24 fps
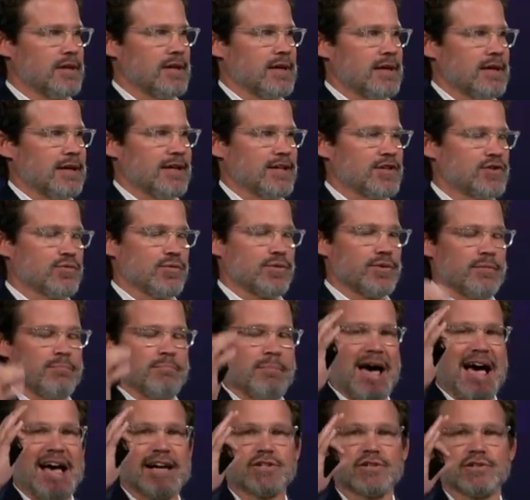That's where the
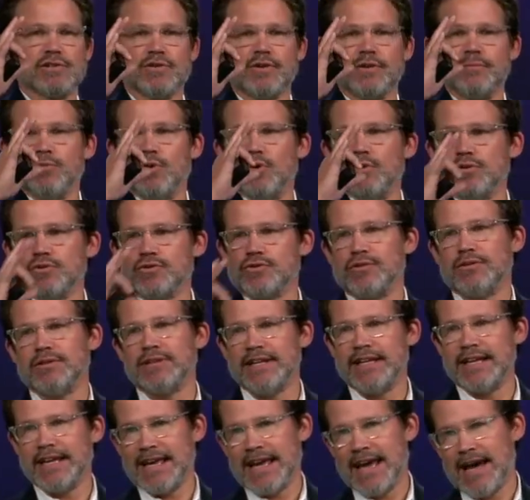maxillary molars are
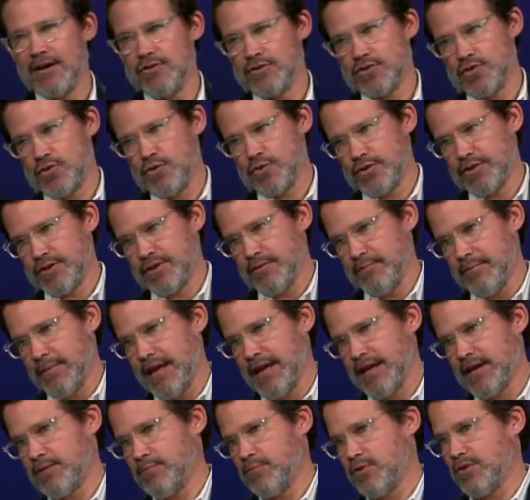leaning out towards the
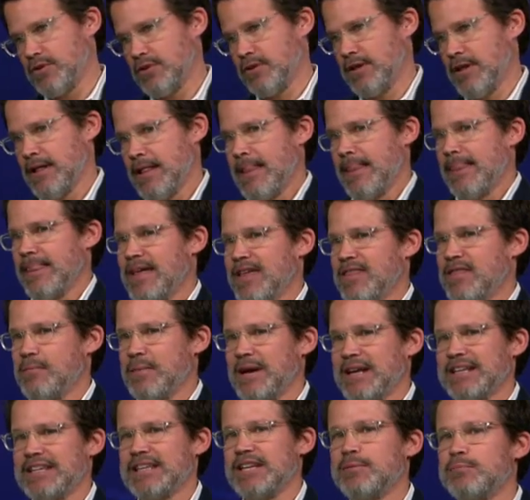mandible and the
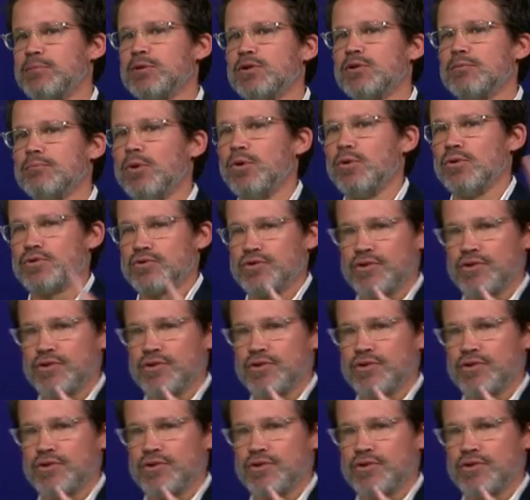mandibular molars are